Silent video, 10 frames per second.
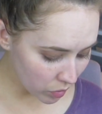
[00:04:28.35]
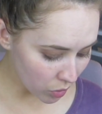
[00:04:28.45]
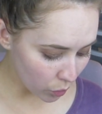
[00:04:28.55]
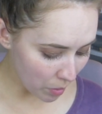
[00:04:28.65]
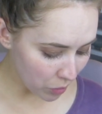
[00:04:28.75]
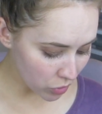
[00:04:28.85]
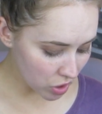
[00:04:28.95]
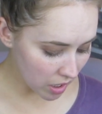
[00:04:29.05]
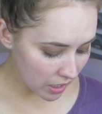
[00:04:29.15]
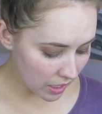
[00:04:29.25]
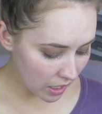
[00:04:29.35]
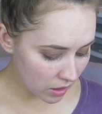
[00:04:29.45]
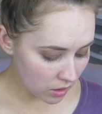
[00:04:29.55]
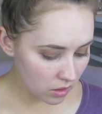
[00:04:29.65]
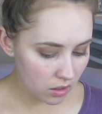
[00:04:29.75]
with the Rebel shade
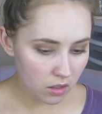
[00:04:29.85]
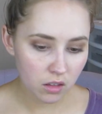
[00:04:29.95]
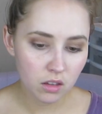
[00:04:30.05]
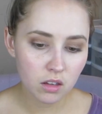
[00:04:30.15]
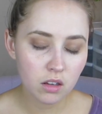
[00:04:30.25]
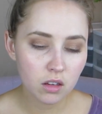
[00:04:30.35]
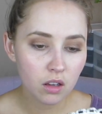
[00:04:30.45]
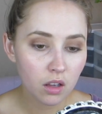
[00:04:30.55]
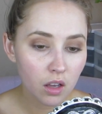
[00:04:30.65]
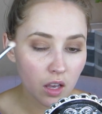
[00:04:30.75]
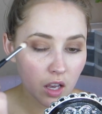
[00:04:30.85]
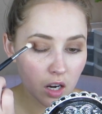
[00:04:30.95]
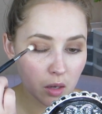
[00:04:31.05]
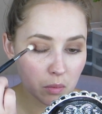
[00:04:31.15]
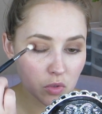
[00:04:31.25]
again,
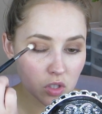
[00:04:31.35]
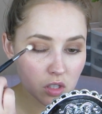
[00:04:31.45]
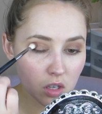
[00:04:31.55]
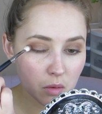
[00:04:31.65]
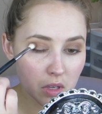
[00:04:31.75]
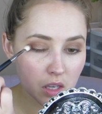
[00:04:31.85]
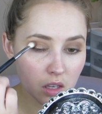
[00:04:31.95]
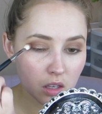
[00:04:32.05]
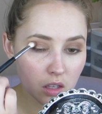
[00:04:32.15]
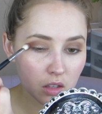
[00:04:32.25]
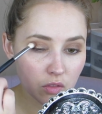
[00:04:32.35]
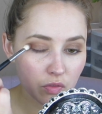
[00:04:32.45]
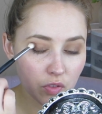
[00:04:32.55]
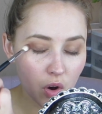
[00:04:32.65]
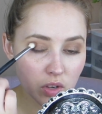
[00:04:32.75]
and I'm just going to be
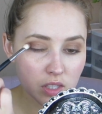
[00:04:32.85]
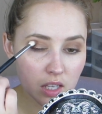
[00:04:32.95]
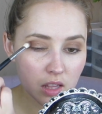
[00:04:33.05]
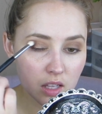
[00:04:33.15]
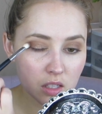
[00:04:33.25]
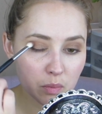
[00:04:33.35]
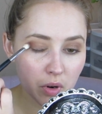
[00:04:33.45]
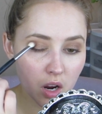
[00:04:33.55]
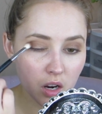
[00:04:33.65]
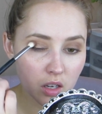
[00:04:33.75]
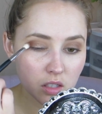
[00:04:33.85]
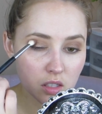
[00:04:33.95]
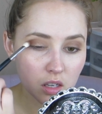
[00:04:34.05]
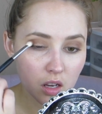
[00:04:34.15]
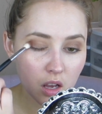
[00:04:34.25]
focusing this
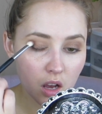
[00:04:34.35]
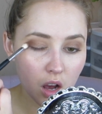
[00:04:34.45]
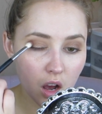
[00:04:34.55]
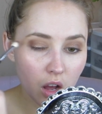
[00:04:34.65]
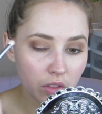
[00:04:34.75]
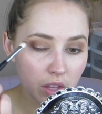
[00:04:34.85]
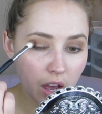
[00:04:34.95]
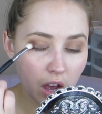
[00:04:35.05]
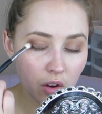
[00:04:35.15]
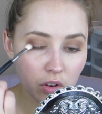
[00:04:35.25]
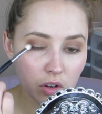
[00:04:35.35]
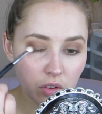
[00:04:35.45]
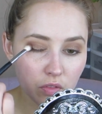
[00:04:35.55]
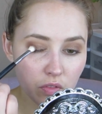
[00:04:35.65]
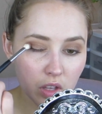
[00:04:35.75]
product on the outer
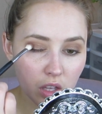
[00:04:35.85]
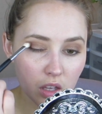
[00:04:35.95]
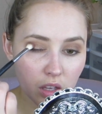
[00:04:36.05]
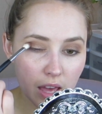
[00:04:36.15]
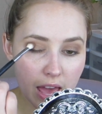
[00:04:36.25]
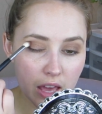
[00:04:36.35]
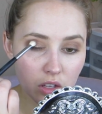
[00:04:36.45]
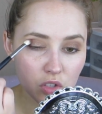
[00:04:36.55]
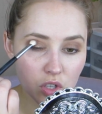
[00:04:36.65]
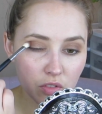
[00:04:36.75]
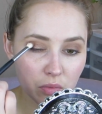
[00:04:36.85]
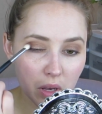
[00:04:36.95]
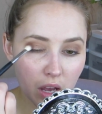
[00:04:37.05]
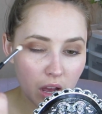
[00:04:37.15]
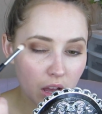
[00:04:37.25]
V edge of
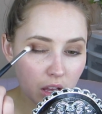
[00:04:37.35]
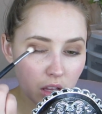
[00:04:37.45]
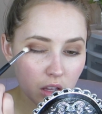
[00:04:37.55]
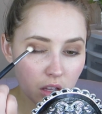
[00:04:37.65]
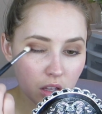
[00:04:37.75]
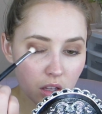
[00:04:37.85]
my eye.